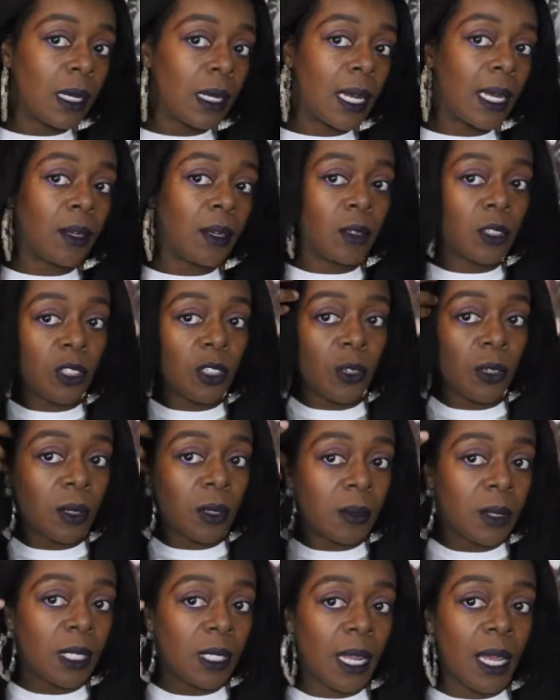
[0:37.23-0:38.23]
I ain't going to show you
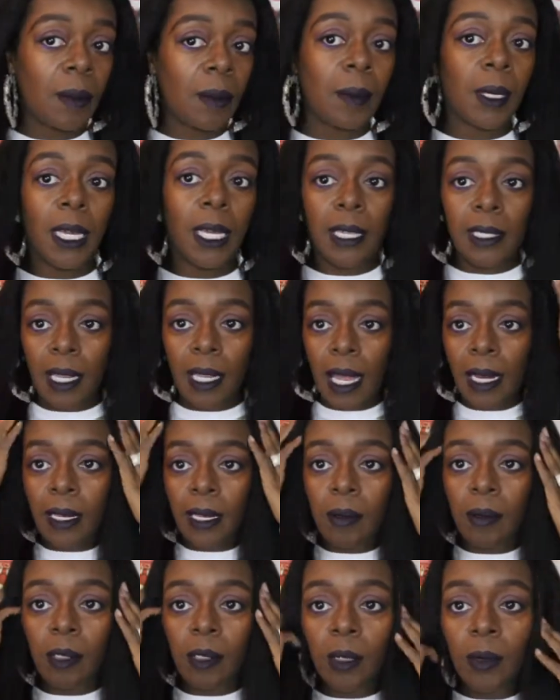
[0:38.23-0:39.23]
them today because I
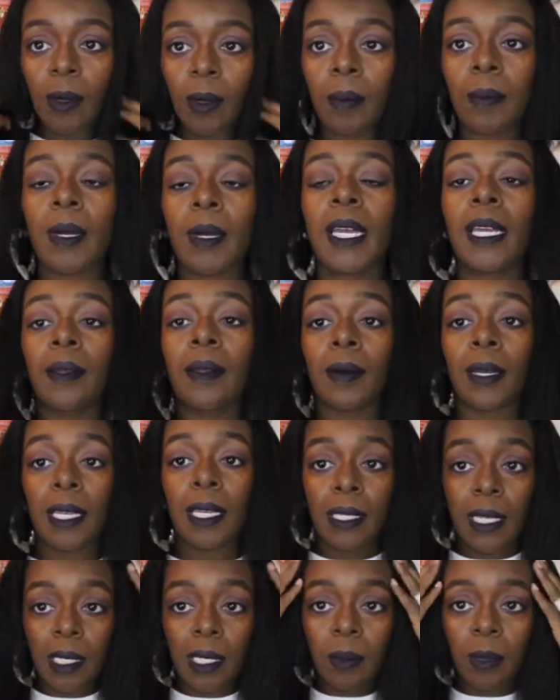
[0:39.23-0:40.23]
didn't do them. But anyway,
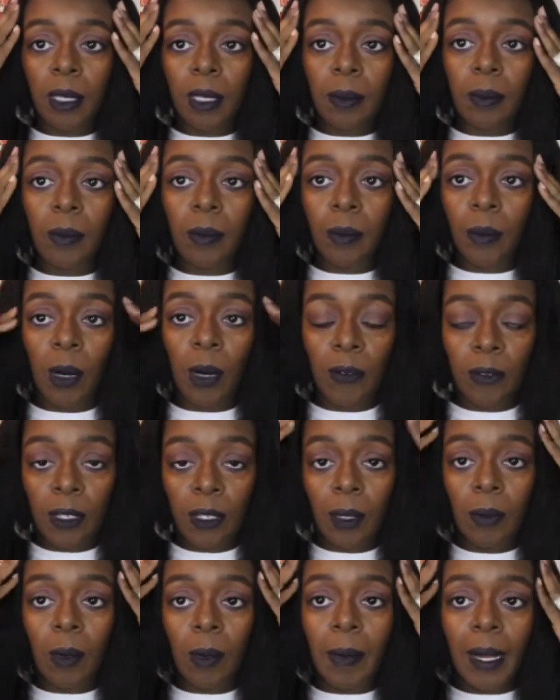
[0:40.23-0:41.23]
it does blend
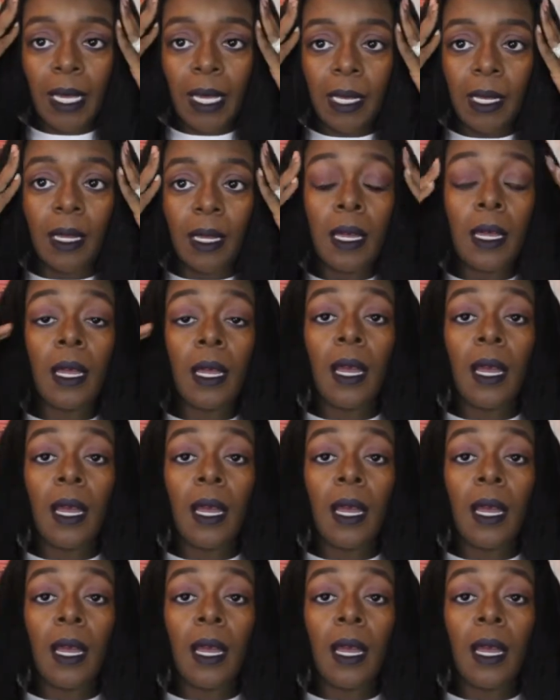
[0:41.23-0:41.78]
perfectly with my hair.